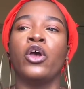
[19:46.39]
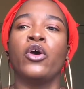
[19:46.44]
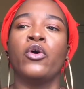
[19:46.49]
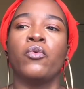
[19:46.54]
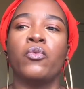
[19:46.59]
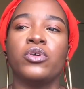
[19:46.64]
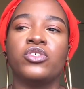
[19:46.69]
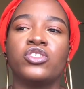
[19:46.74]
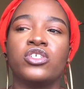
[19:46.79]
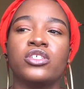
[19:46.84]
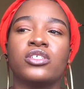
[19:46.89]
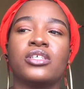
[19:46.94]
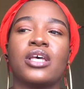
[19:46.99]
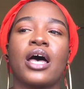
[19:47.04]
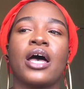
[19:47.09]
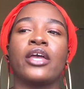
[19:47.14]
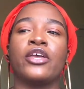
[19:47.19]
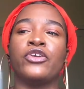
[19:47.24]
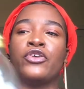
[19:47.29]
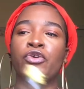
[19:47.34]
which is
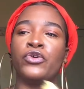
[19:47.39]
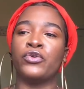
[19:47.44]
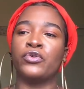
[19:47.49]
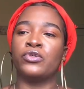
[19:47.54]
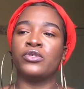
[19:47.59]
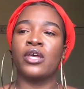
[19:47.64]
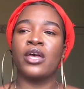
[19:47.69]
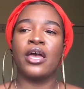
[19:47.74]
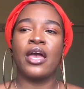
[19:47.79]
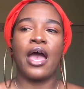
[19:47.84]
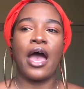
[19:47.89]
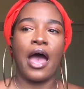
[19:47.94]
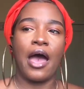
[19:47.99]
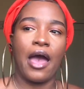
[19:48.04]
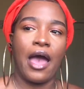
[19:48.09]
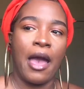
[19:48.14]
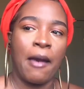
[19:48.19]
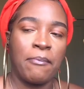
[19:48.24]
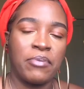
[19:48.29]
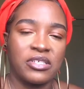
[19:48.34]
I use
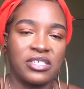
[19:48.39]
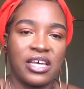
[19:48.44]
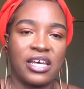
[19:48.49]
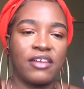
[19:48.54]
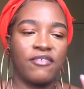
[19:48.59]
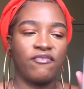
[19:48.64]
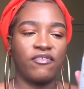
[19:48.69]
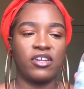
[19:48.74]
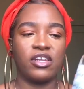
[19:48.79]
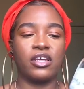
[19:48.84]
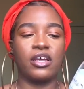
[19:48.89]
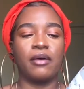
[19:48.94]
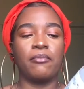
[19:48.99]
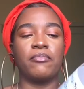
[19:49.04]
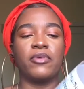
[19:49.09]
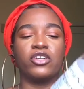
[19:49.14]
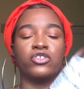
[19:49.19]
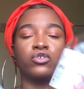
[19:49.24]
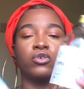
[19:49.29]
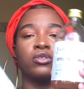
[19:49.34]
apple cider vinegar,
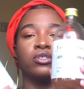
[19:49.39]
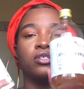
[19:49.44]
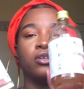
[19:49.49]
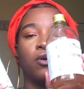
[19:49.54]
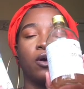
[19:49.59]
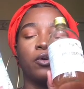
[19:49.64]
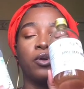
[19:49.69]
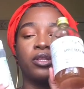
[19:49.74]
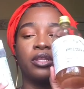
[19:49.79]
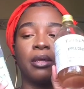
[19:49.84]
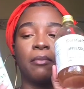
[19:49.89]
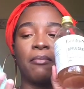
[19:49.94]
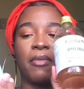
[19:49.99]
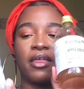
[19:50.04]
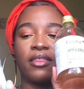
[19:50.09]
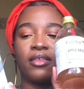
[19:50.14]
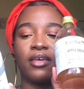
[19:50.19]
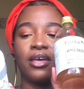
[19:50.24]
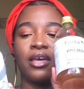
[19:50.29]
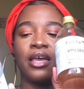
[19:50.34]
make sure it's the one with the
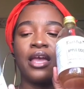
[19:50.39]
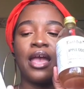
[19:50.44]
mother,